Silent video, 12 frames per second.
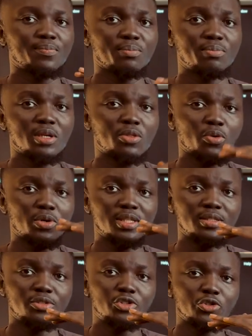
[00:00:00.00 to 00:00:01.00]

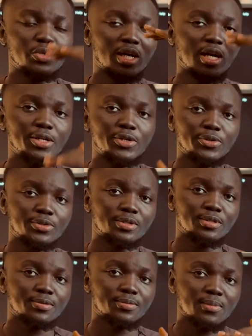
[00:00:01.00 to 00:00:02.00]
between two
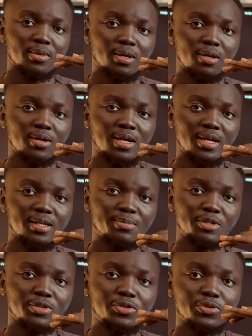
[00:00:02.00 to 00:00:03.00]
candles, all right,
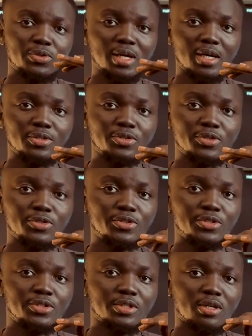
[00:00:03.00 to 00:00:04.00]
between two candles,